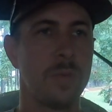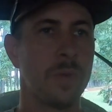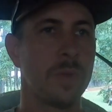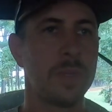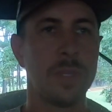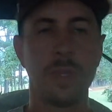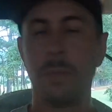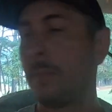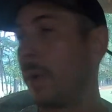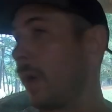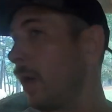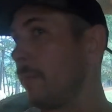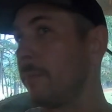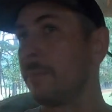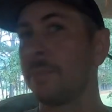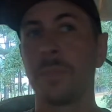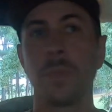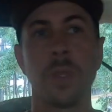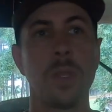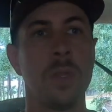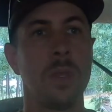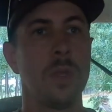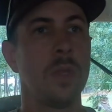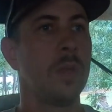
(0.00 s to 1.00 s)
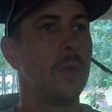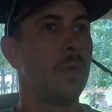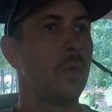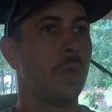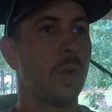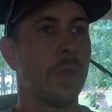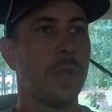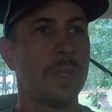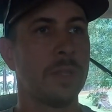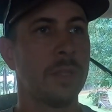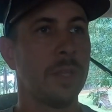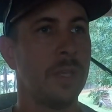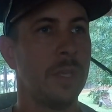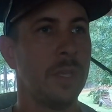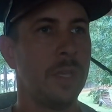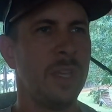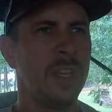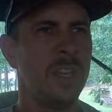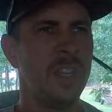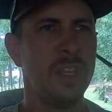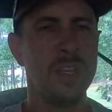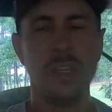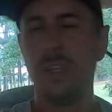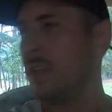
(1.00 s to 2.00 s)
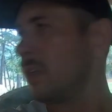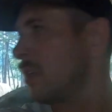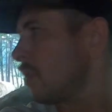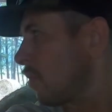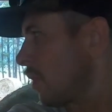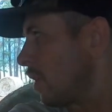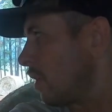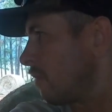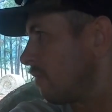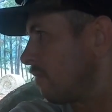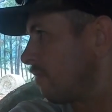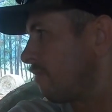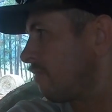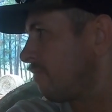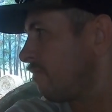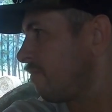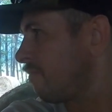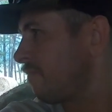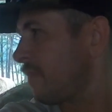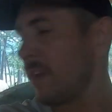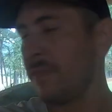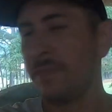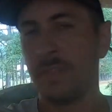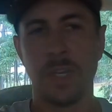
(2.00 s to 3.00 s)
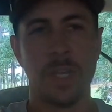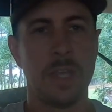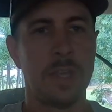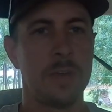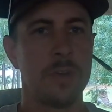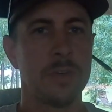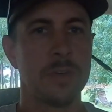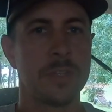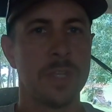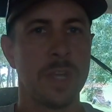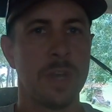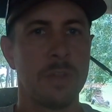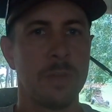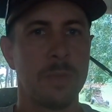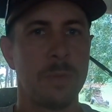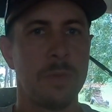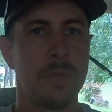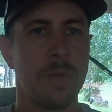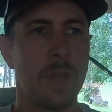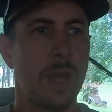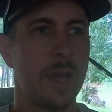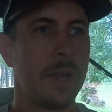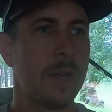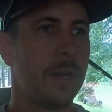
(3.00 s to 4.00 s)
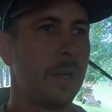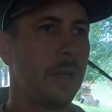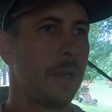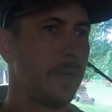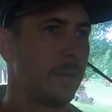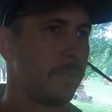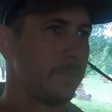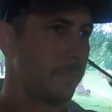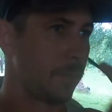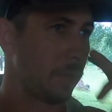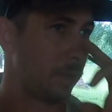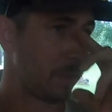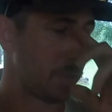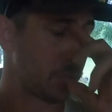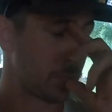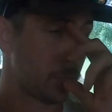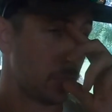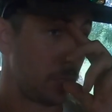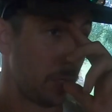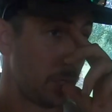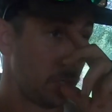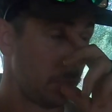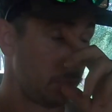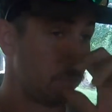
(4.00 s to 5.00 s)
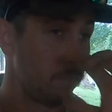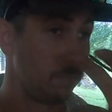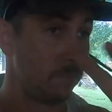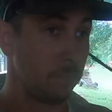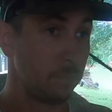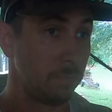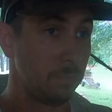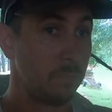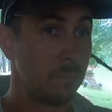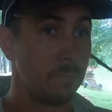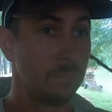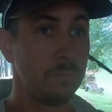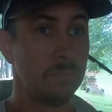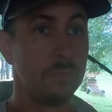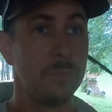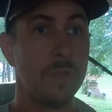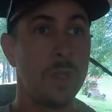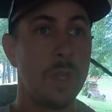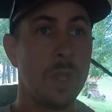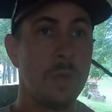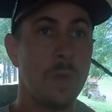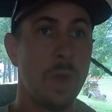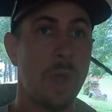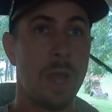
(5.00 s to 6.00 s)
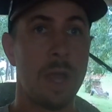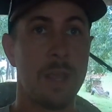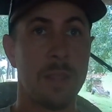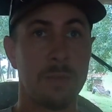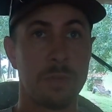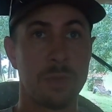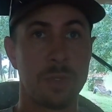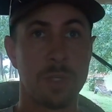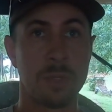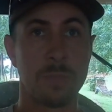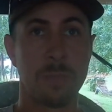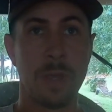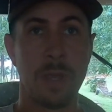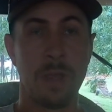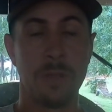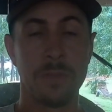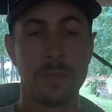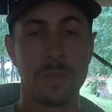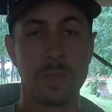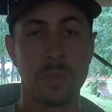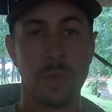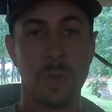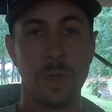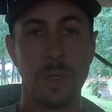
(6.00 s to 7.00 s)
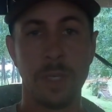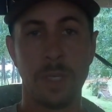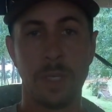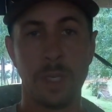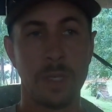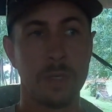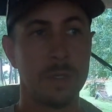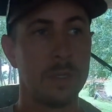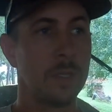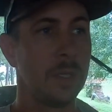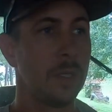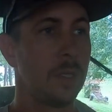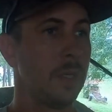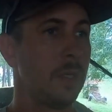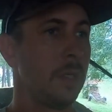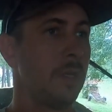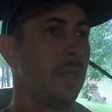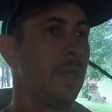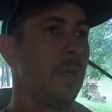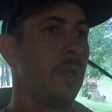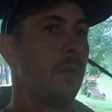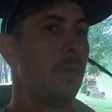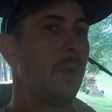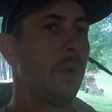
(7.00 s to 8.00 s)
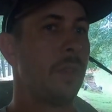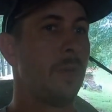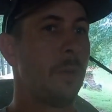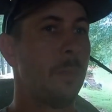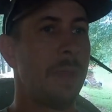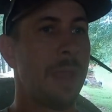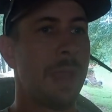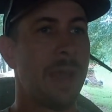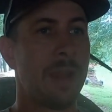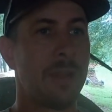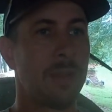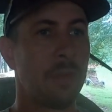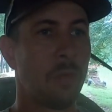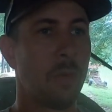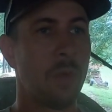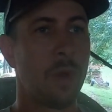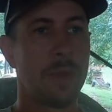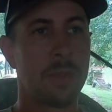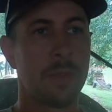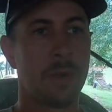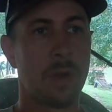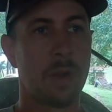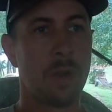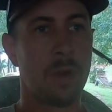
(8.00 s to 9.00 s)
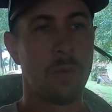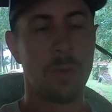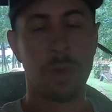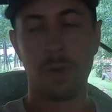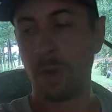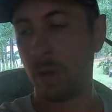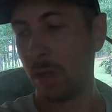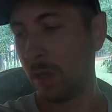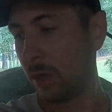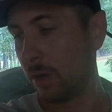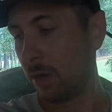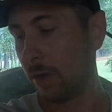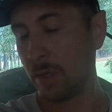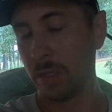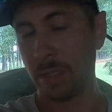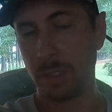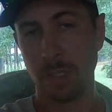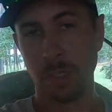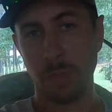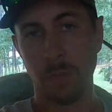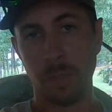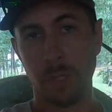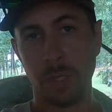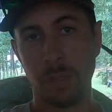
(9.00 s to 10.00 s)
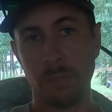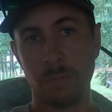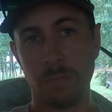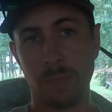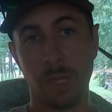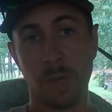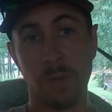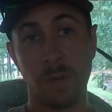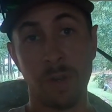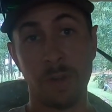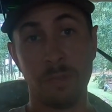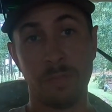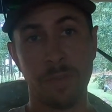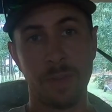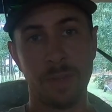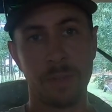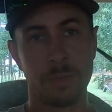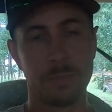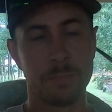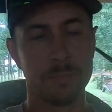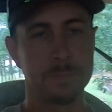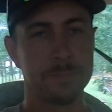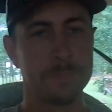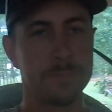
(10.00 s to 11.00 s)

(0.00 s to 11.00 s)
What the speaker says: with it, but we'll get these, what, 15 or so that we've got here, this good new hay that was just baled this week, and well, they'll be out of the weather all winter long until we get ready to feed them.